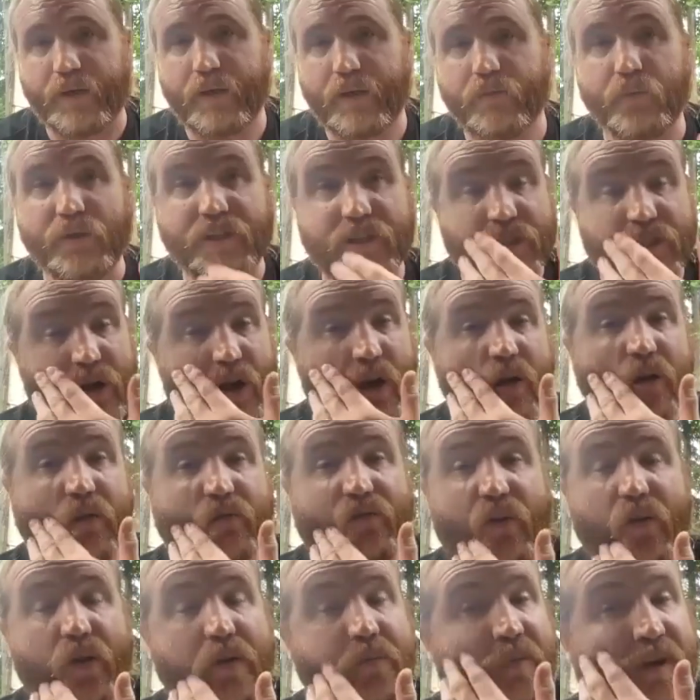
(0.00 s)
it, we
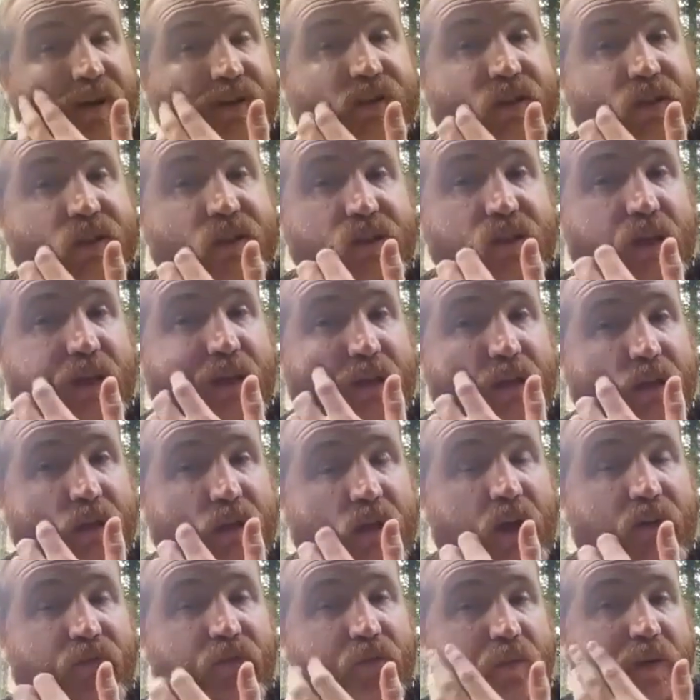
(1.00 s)
started very much as
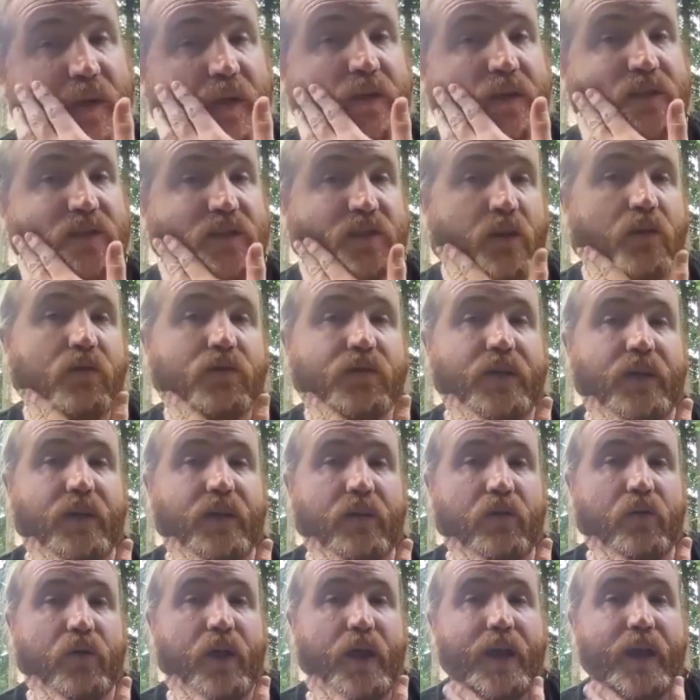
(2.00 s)
government consulting,
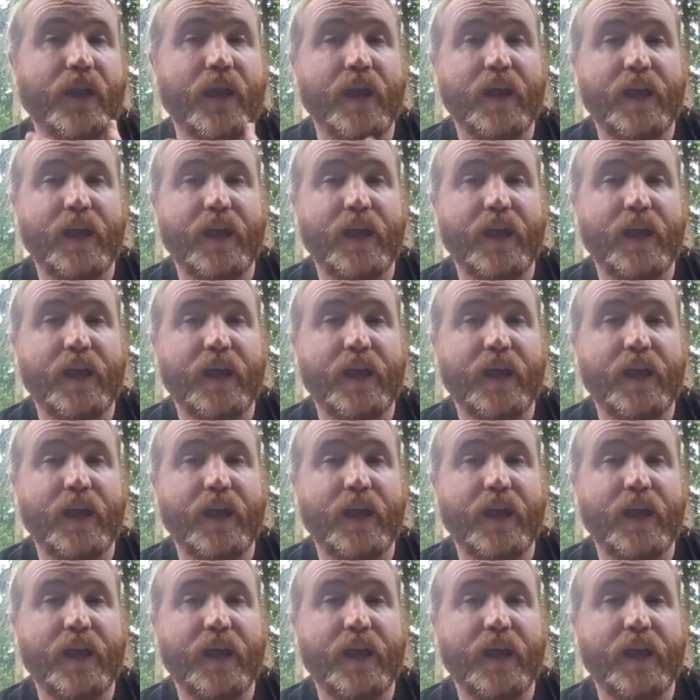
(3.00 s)
right?